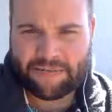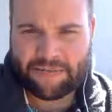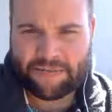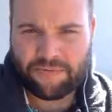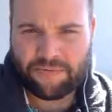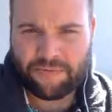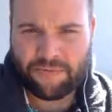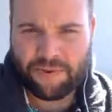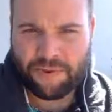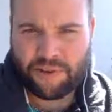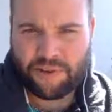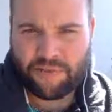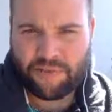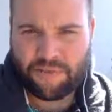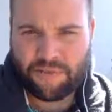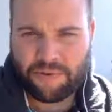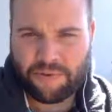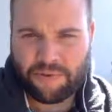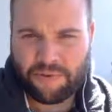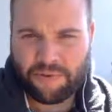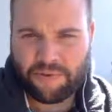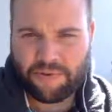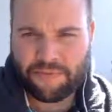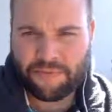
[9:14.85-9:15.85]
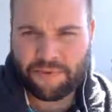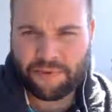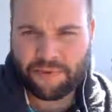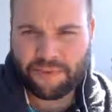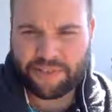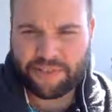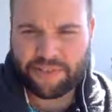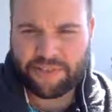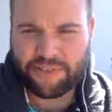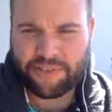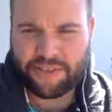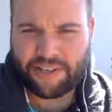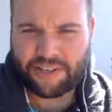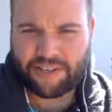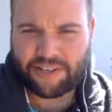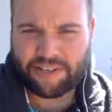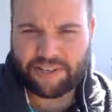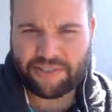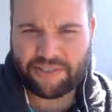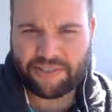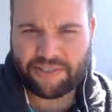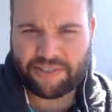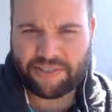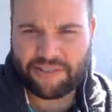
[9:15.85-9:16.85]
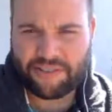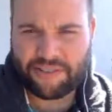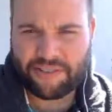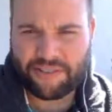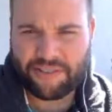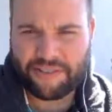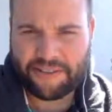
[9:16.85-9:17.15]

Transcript: 44 to 46,